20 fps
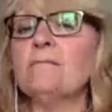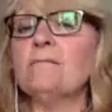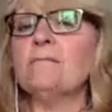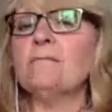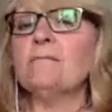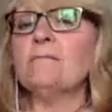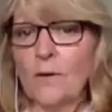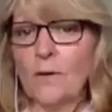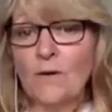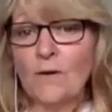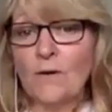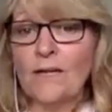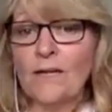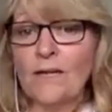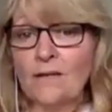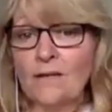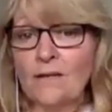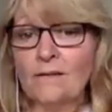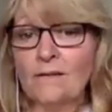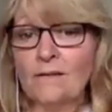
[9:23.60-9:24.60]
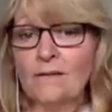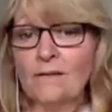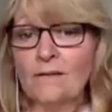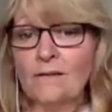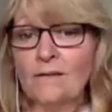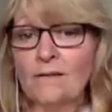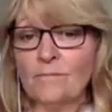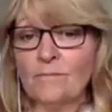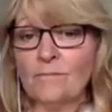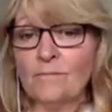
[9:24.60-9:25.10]

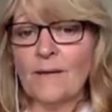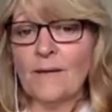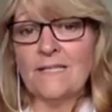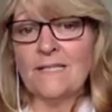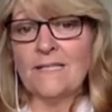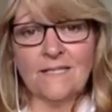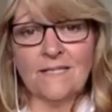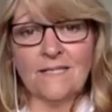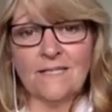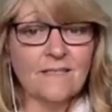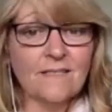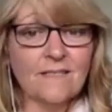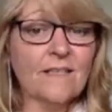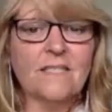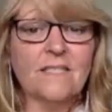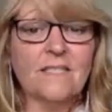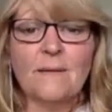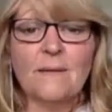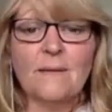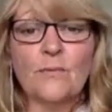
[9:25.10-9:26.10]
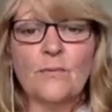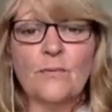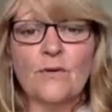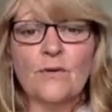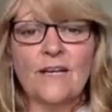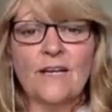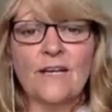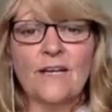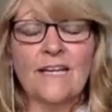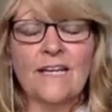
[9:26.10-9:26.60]
American-based
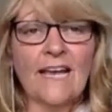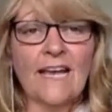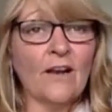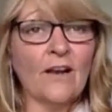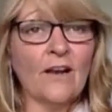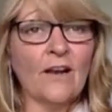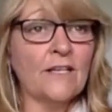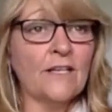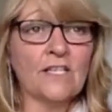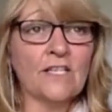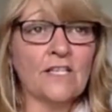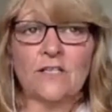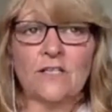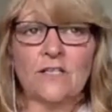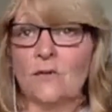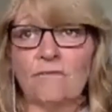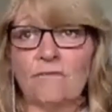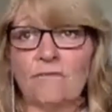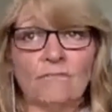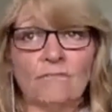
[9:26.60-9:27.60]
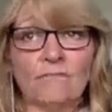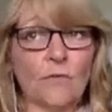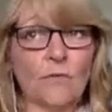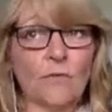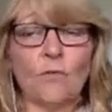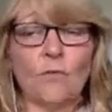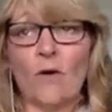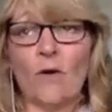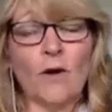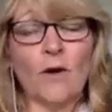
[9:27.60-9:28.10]
contemporary, and I just sort of
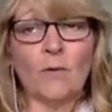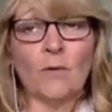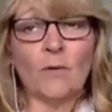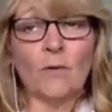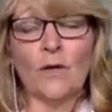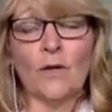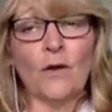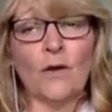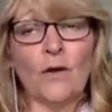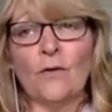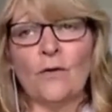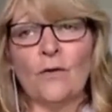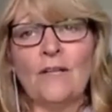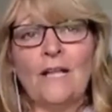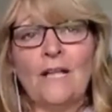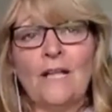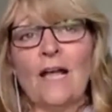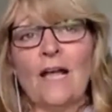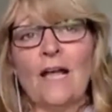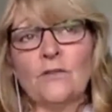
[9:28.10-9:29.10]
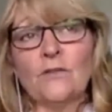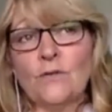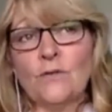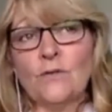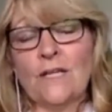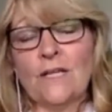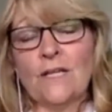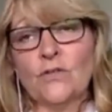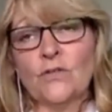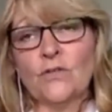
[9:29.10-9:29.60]
thought, right, I'm going to go do
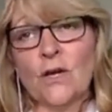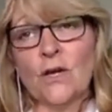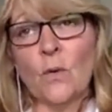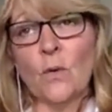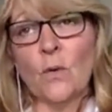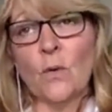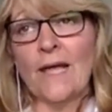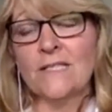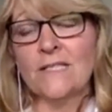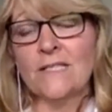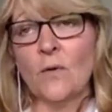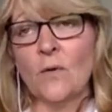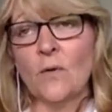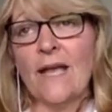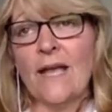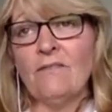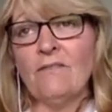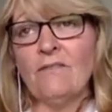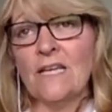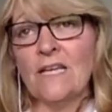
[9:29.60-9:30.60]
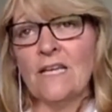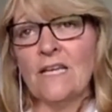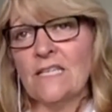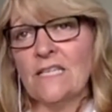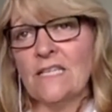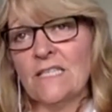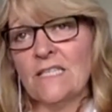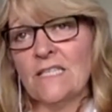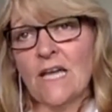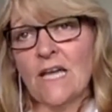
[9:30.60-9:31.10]
that straight away. So I have an
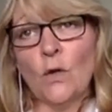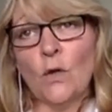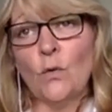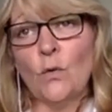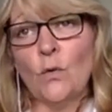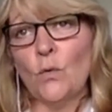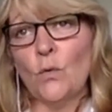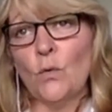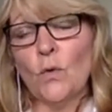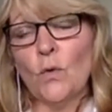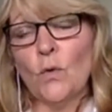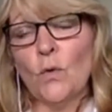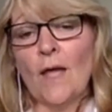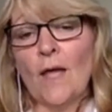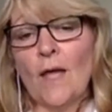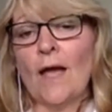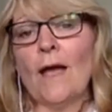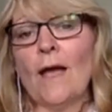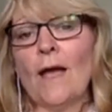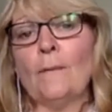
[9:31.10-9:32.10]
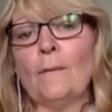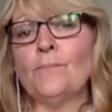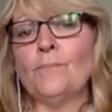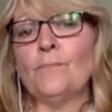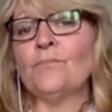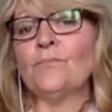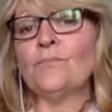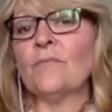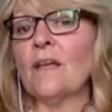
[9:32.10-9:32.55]
editor who can